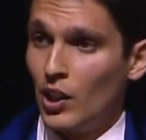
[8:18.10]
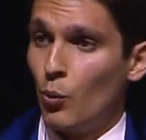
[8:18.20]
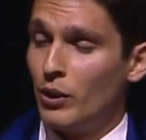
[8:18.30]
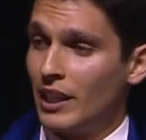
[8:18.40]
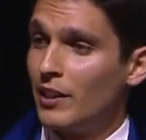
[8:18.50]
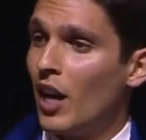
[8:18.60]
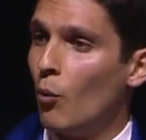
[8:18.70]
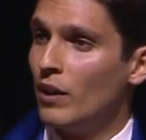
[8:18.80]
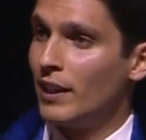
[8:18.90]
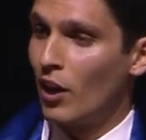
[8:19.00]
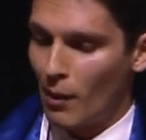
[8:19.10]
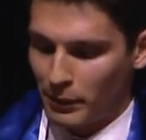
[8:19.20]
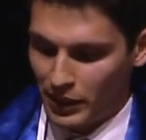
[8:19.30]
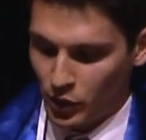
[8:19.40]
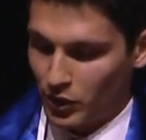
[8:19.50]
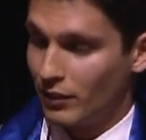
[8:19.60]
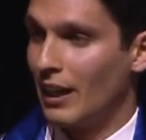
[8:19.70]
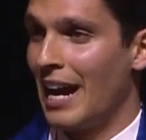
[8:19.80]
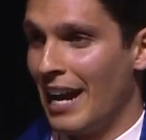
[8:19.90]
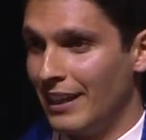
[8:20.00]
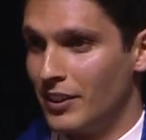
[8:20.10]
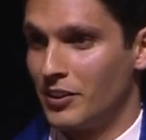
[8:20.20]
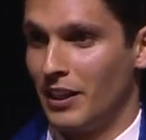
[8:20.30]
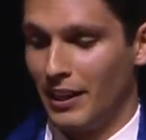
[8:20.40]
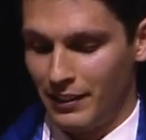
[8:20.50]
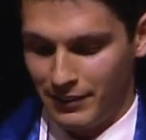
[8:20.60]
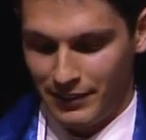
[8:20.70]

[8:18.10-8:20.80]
We did not win the competition, I hate to say,